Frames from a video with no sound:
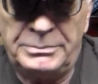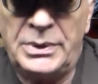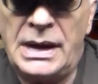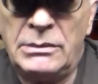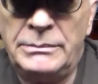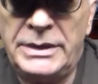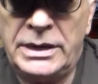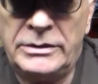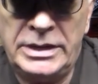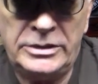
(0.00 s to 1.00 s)
Problem
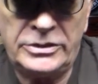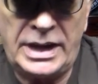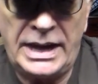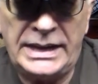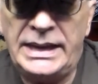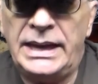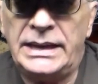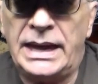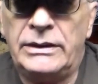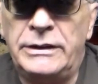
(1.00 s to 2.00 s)
there is I
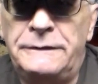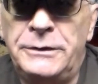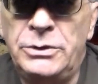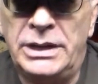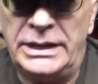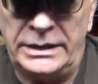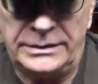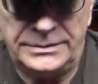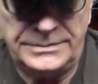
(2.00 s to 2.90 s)
can't carry food in it.